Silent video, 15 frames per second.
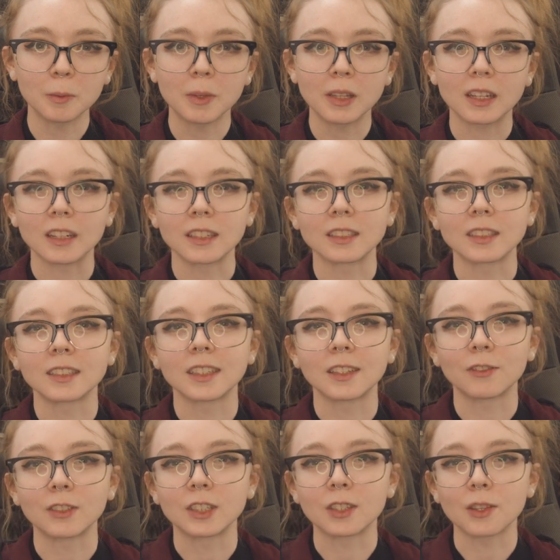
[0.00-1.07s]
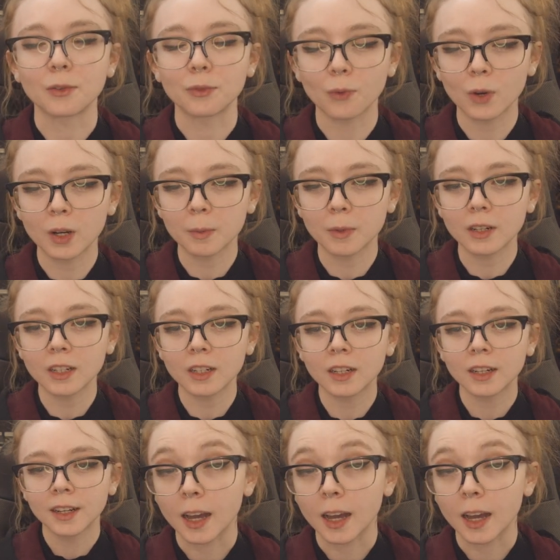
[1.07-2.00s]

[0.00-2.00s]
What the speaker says: because if it's the former,